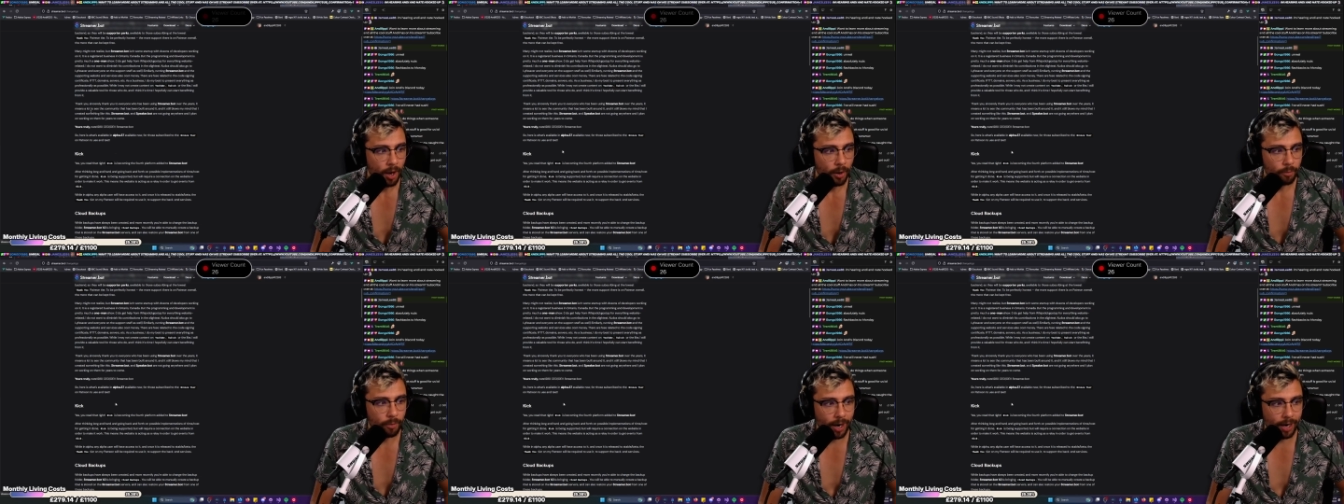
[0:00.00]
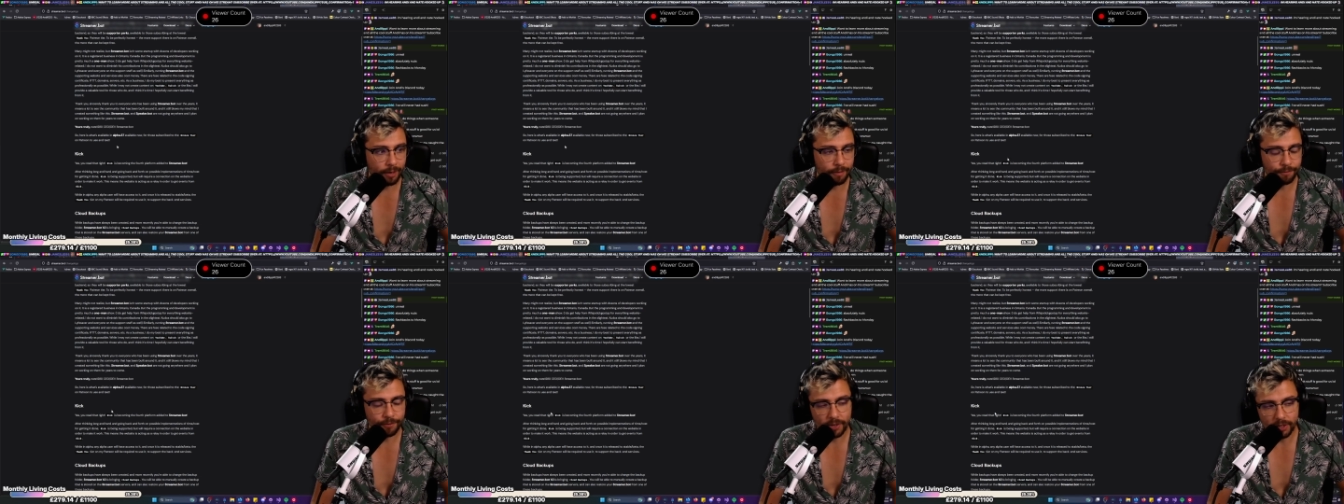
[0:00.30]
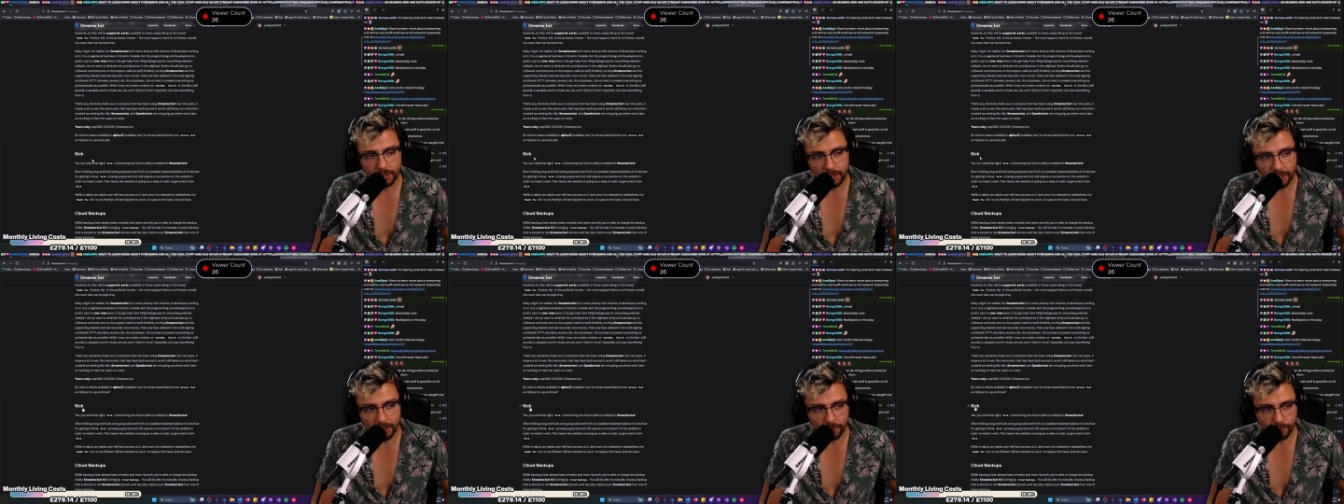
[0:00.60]
Right,
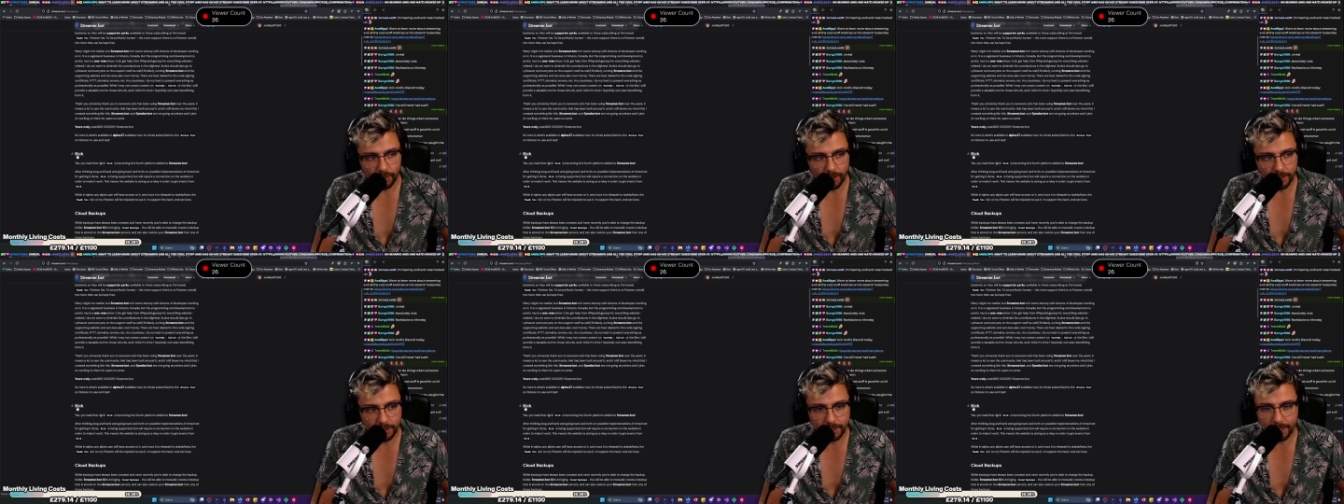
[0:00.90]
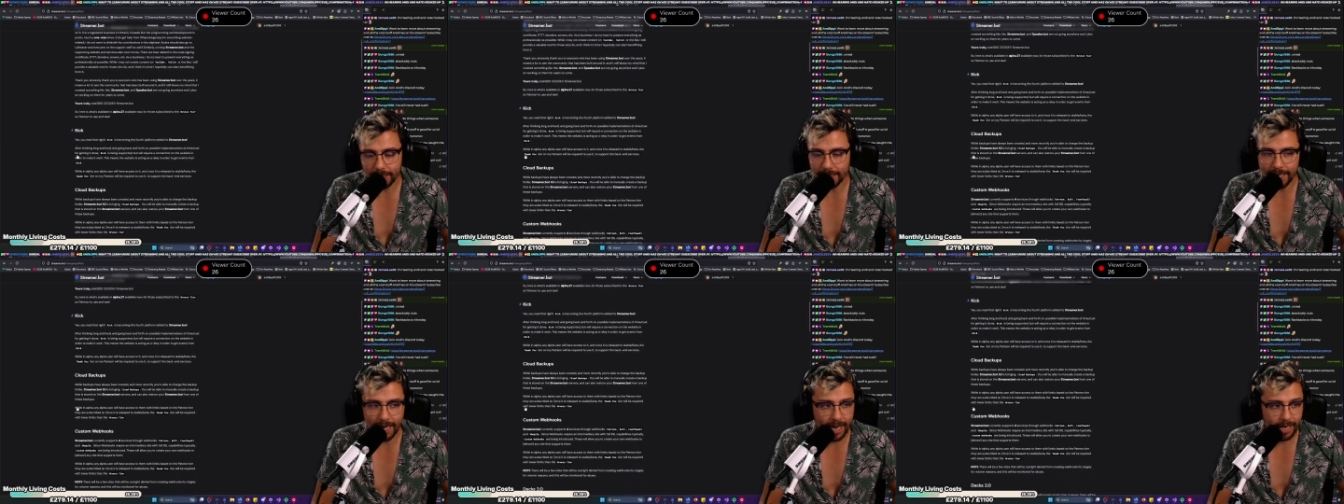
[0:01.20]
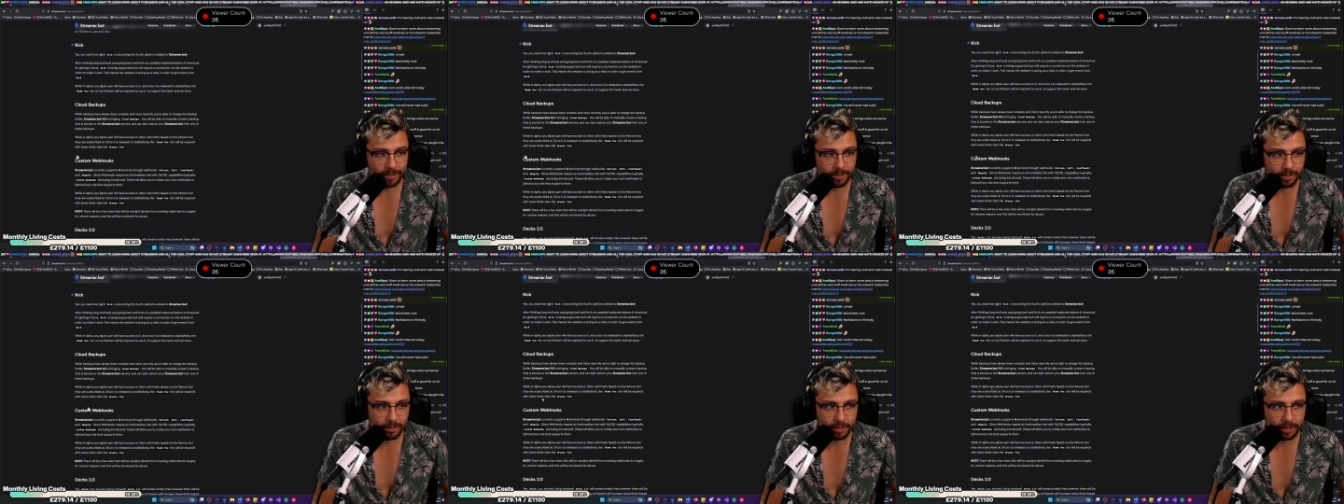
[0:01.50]
first things first,
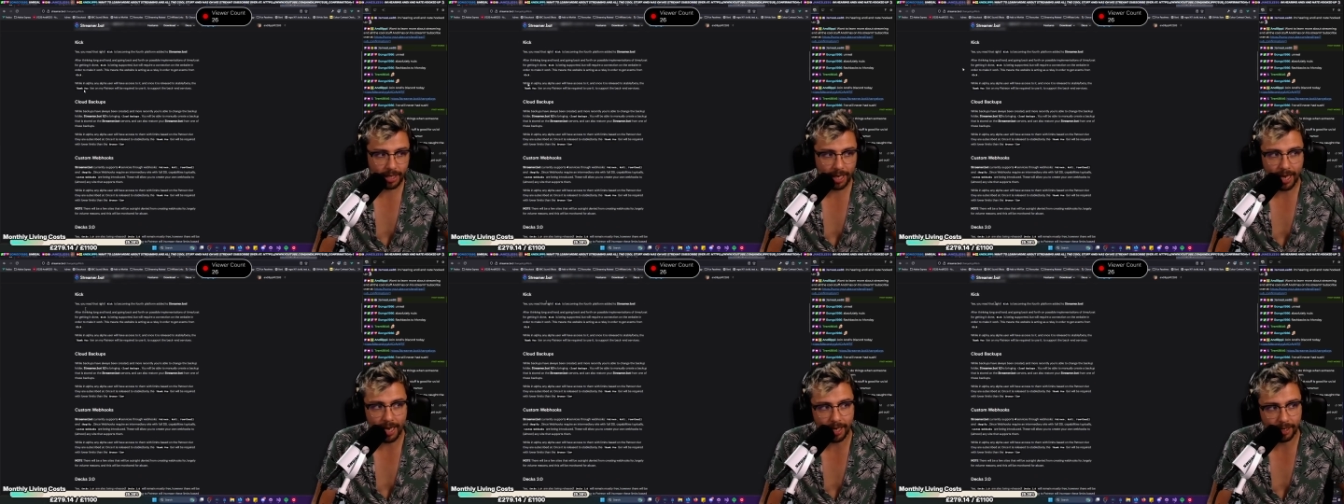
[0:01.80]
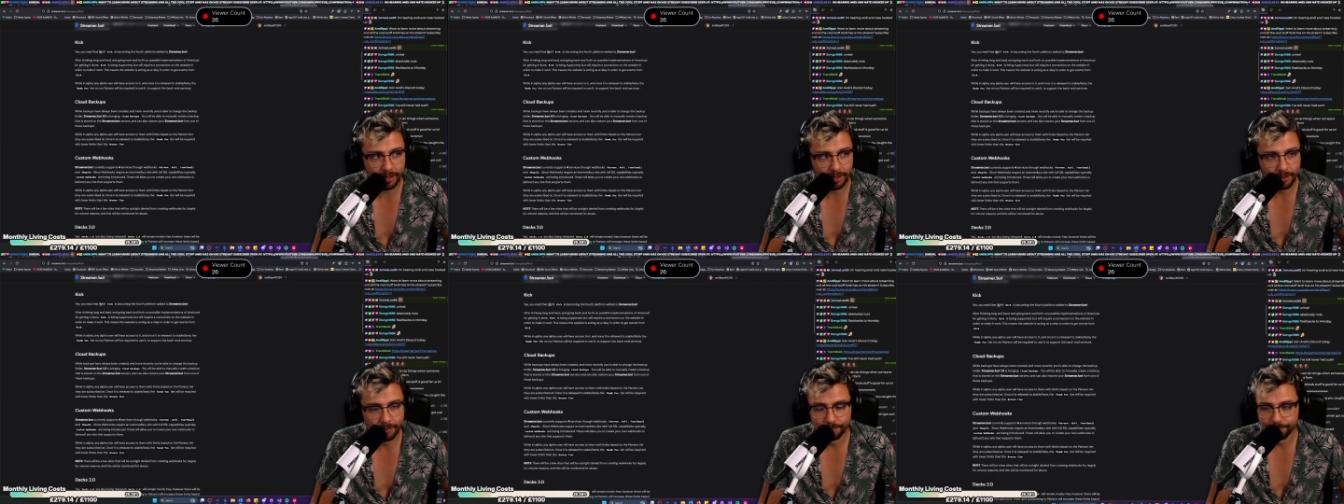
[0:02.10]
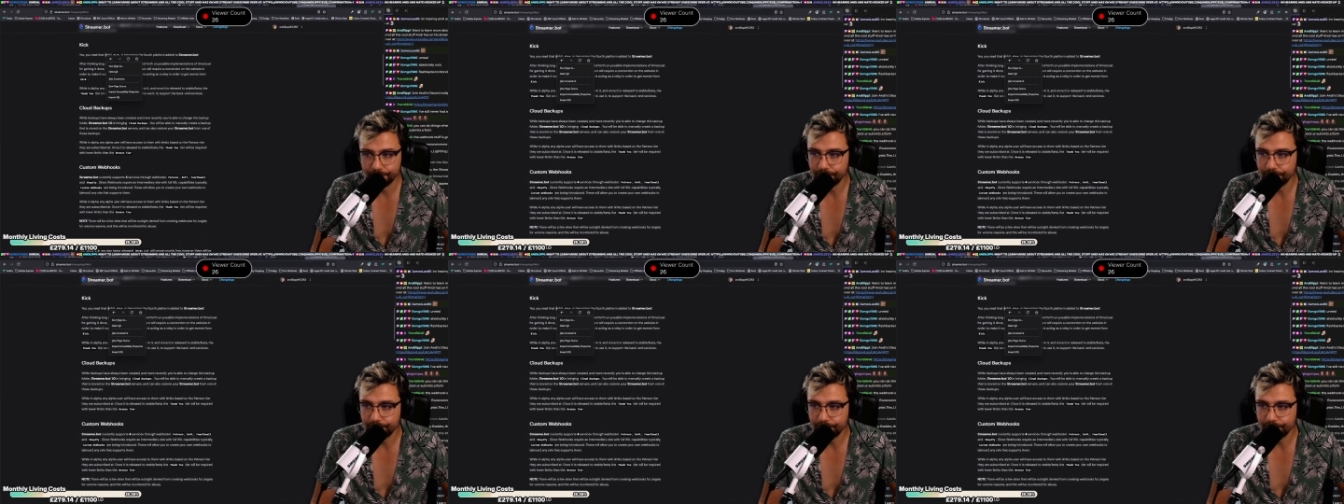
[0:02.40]
yes, Kick.